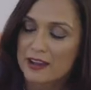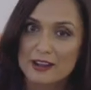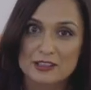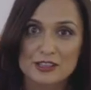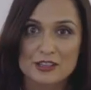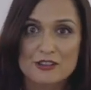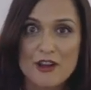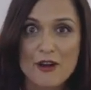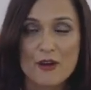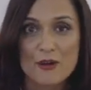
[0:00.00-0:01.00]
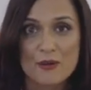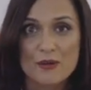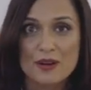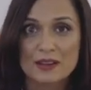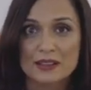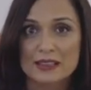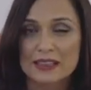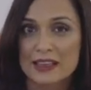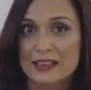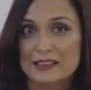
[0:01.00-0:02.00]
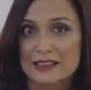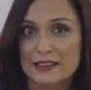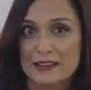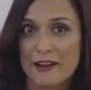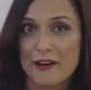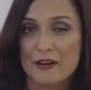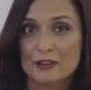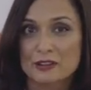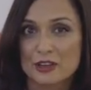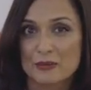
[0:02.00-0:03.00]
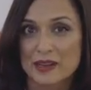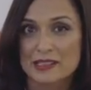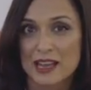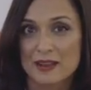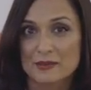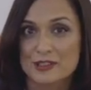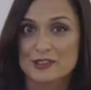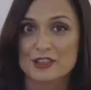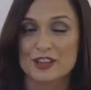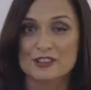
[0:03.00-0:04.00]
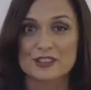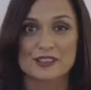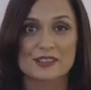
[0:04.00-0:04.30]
got to know Lena and Danielle during my time as a judge at